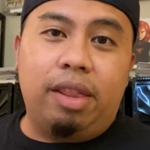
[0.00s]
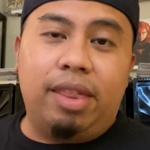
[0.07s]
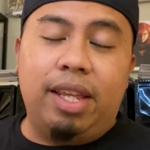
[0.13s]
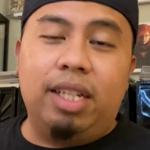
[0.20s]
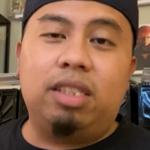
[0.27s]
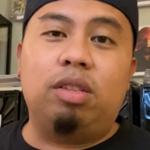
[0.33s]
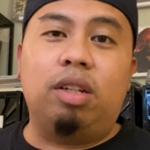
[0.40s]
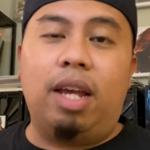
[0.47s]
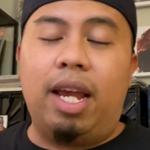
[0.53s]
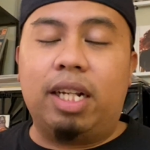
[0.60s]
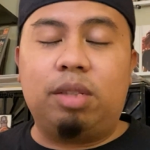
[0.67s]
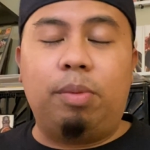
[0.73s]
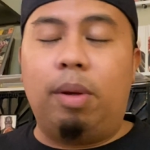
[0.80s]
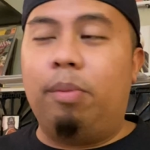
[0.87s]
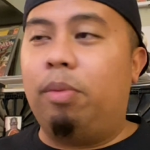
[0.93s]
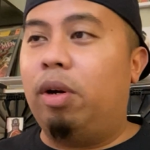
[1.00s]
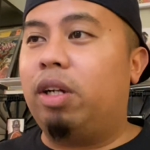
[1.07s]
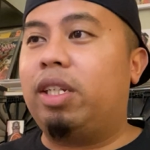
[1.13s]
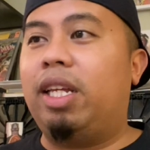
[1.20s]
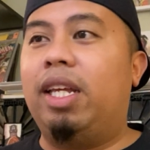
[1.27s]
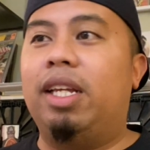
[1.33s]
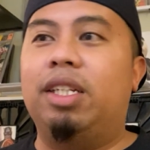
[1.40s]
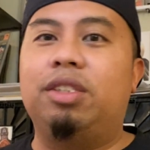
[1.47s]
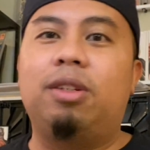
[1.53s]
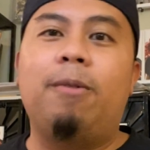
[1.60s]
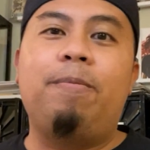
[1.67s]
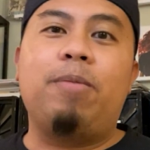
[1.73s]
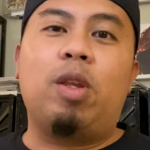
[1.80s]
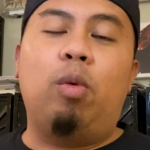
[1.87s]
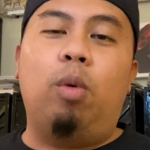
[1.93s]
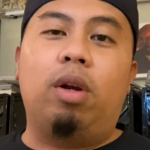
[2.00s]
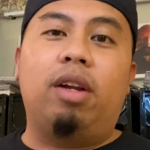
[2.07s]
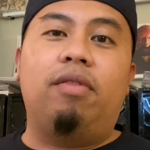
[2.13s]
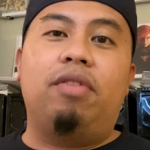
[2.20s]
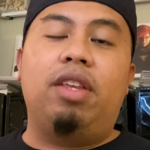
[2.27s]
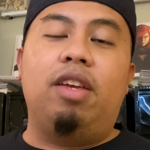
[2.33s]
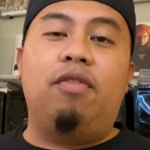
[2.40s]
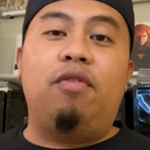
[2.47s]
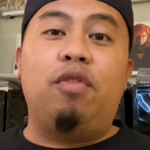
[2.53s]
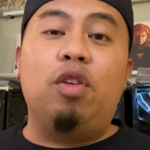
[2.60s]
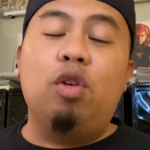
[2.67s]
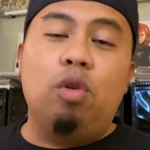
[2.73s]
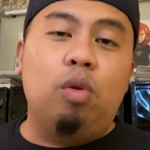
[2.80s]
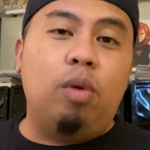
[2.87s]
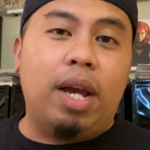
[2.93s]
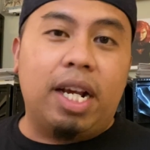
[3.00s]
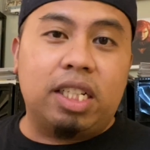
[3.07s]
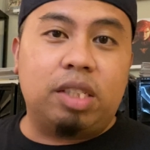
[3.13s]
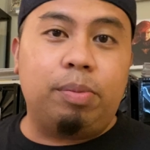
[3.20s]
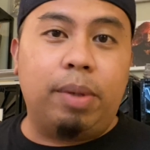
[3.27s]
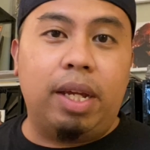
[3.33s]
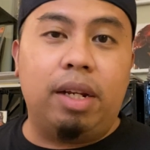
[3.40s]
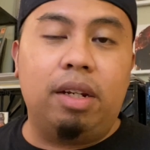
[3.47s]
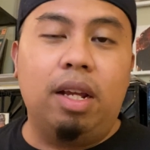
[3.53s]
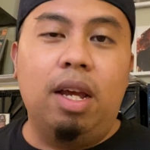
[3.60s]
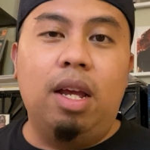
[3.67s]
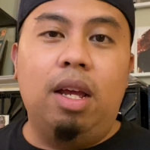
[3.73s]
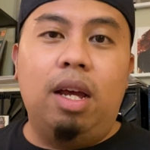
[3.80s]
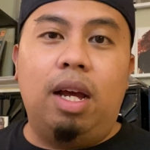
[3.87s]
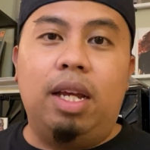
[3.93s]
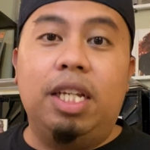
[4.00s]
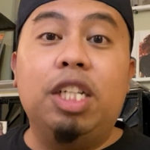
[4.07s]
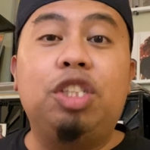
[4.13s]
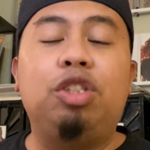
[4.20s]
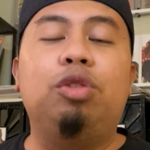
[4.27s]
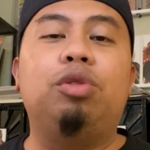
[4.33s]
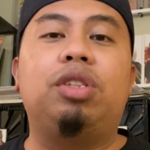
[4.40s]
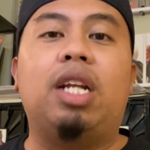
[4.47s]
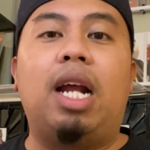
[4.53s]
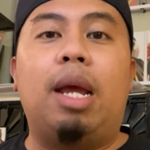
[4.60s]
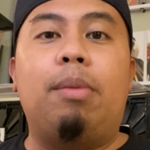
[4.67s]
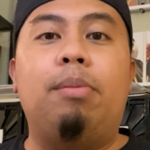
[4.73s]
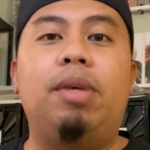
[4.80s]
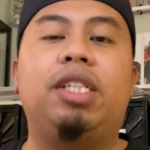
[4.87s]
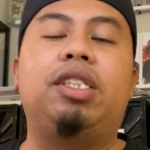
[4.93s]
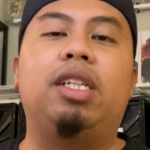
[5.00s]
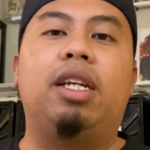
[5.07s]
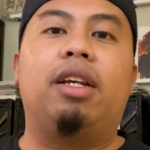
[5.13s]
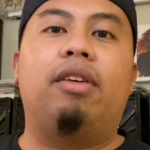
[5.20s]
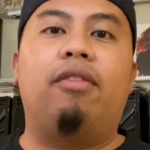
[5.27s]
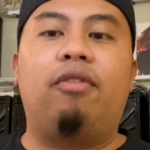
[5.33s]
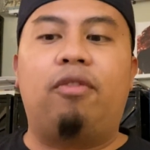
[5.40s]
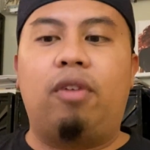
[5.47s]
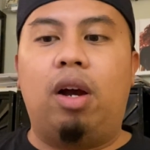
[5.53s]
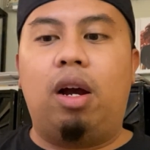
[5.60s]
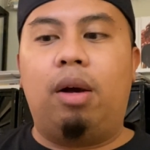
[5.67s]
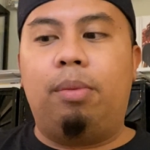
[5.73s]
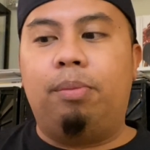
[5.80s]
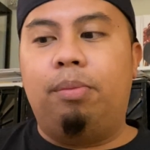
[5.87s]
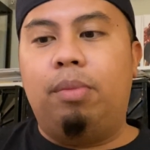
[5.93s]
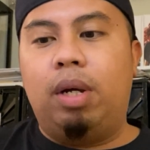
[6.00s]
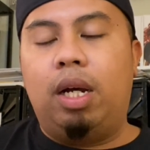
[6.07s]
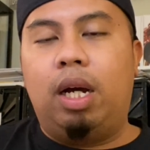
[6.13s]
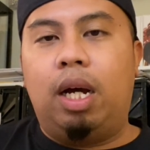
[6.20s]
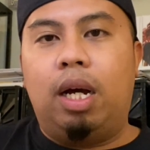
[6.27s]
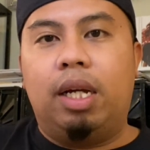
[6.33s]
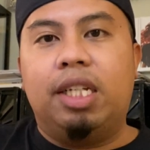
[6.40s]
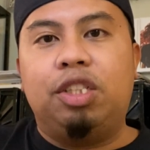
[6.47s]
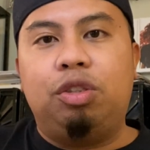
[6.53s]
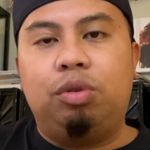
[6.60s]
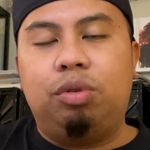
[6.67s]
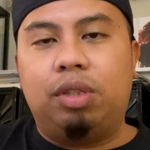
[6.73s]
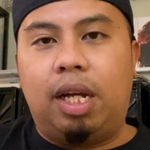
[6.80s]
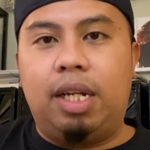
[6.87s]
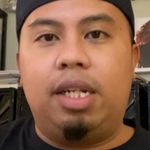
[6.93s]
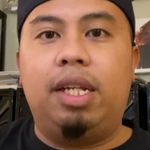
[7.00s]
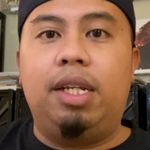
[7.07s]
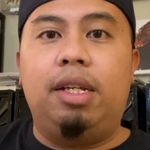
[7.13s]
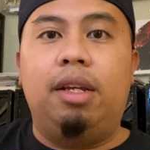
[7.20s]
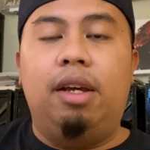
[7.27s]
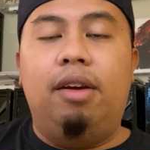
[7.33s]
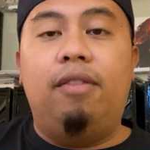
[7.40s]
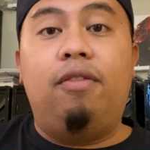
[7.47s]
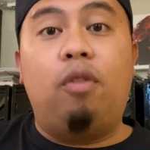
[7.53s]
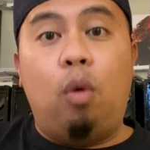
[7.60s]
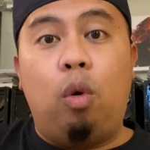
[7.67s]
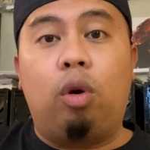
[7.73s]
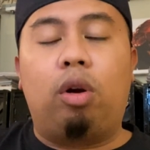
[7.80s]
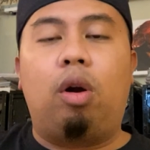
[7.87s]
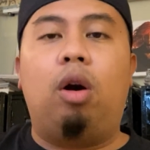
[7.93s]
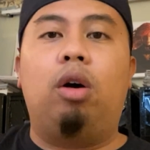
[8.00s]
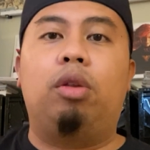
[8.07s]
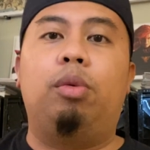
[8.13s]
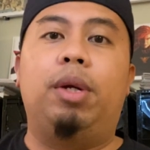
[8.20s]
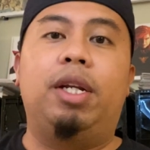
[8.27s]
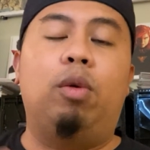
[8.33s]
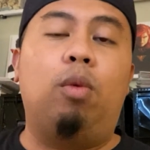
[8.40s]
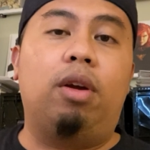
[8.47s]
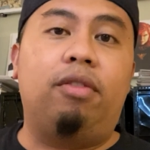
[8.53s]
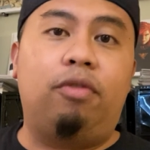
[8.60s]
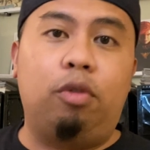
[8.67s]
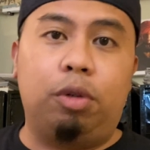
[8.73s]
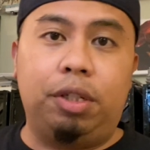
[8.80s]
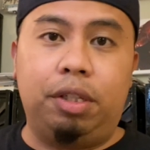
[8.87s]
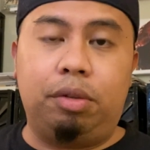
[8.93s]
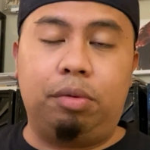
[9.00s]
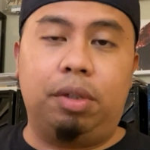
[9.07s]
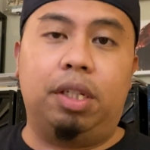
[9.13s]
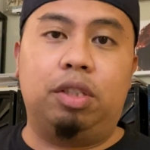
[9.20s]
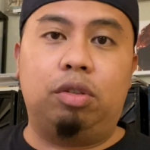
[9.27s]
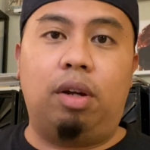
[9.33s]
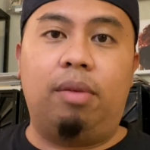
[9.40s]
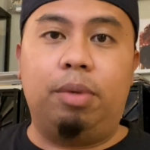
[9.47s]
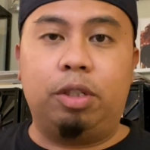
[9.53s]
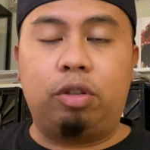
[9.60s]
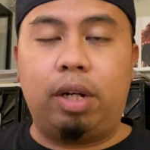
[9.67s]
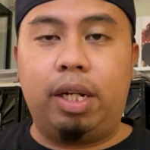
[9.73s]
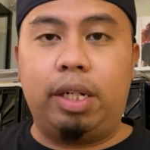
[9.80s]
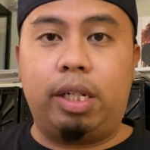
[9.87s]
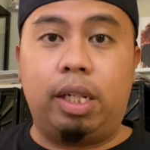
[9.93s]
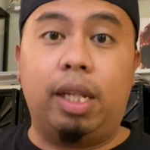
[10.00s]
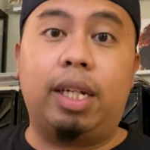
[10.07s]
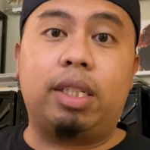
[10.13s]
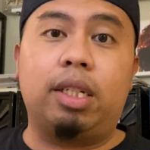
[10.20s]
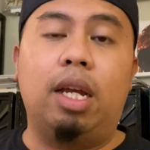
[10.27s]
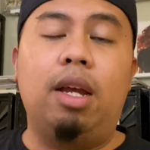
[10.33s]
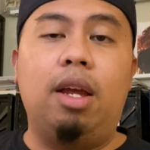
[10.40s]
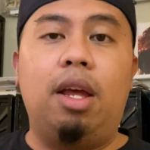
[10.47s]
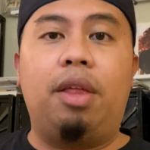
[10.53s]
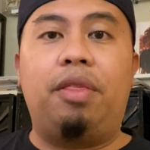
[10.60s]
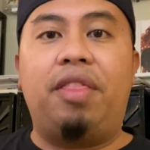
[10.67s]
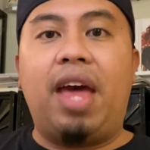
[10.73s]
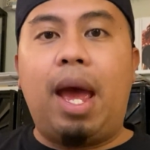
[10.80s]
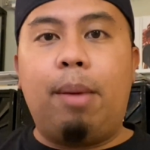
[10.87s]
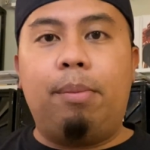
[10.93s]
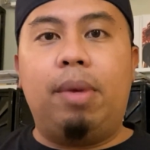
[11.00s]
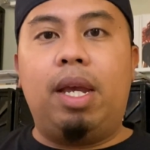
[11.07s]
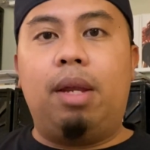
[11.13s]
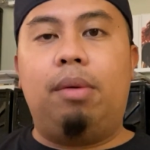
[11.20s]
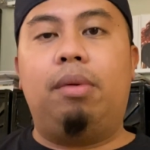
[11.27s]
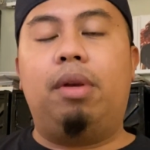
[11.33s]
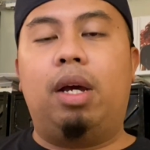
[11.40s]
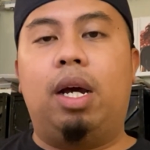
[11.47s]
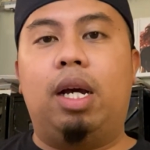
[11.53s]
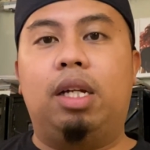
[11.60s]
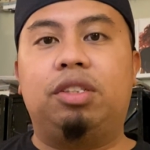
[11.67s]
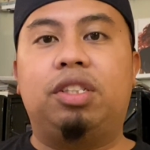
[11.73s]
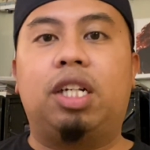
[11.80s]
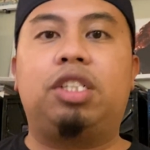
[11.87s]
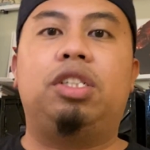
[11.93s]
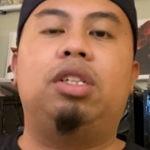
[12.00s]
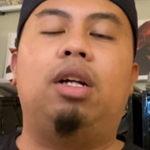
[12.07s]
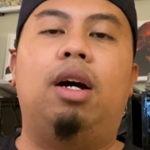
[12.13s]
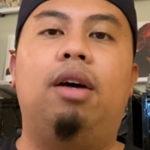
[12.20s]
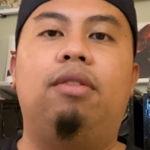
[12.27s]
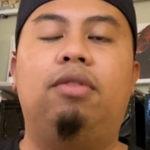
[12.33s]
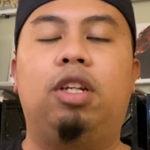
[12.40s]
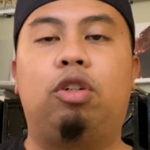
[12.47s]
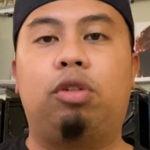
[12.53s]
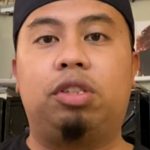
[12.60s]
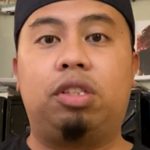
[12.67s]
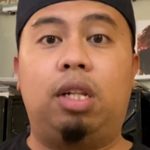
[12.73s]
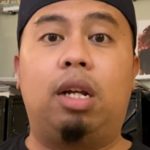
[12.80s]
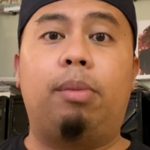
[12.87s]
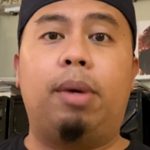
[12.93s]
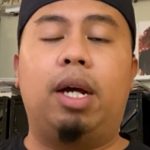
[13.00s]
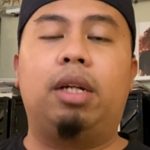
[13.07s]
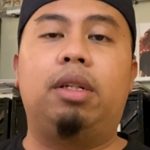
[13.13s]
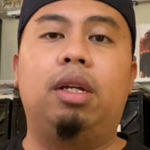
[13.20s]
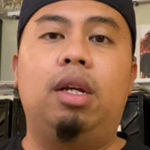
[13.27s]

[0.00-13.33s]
This X-Men book is one of the few X-Men issues that I'm missing from issues 94 all the way to 143. So I've been trying to collect that main section of the Chris Claremont